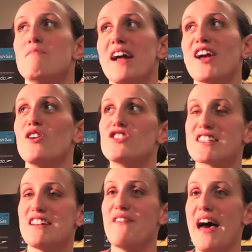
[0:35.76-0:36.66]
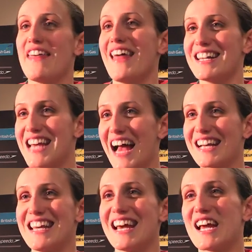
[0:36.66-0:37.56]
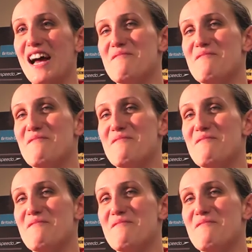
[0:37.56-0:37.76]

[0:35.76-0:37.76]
My coach isn't a fan of that tactic.